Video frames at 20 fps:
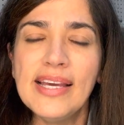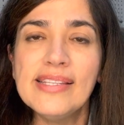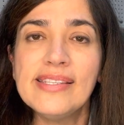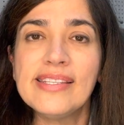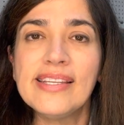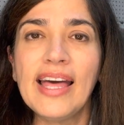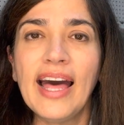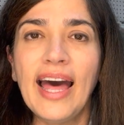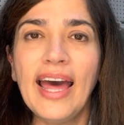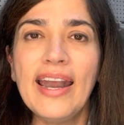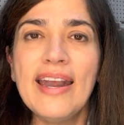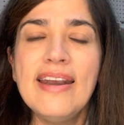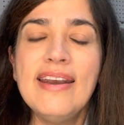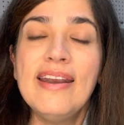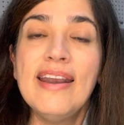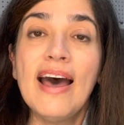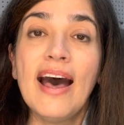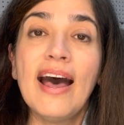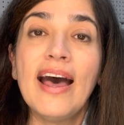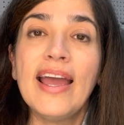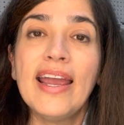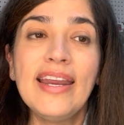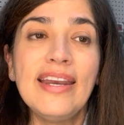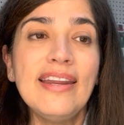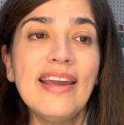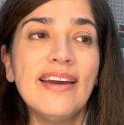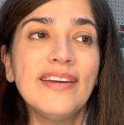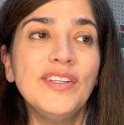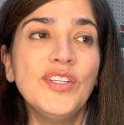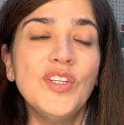it's got
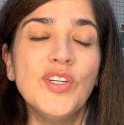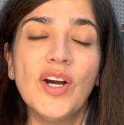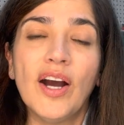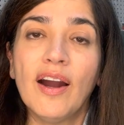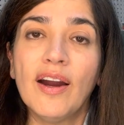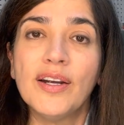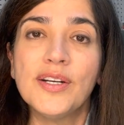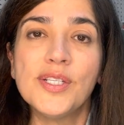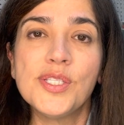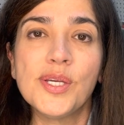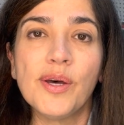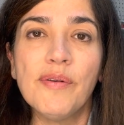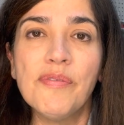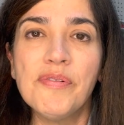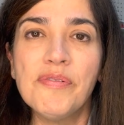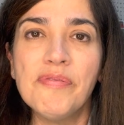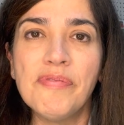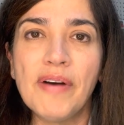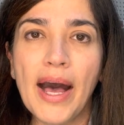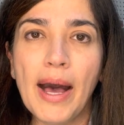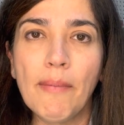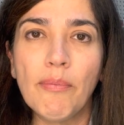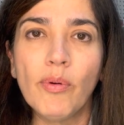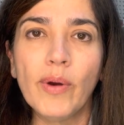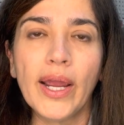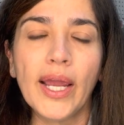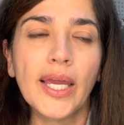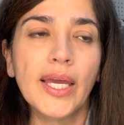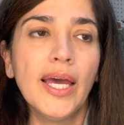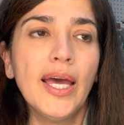9 yards of
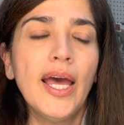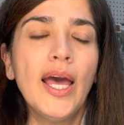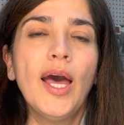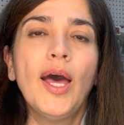fabric.